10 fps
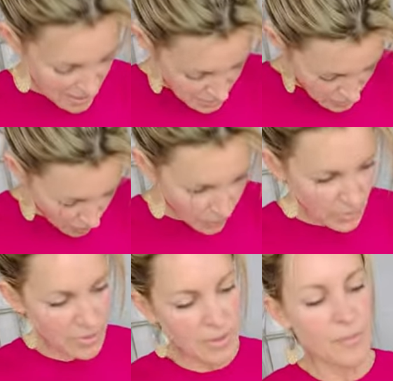
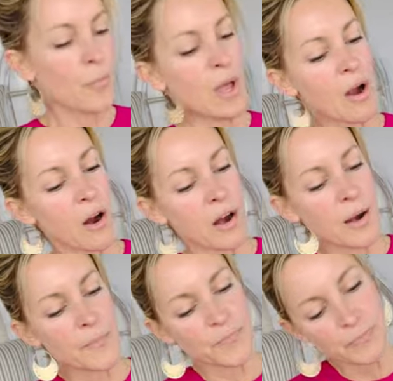So we
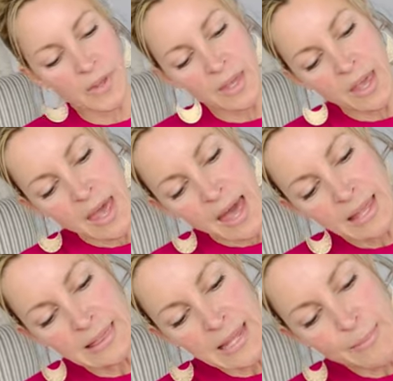are
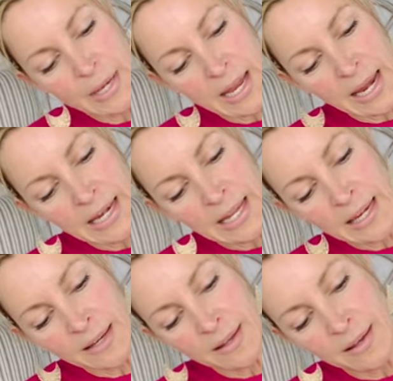
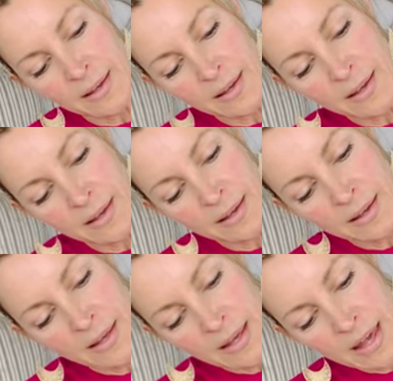eliminating
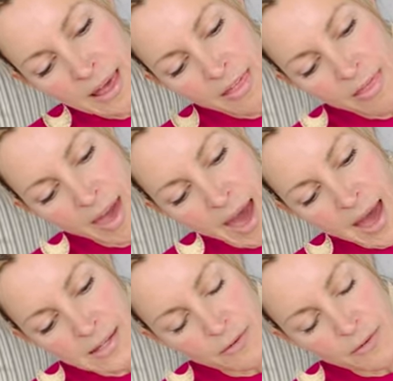that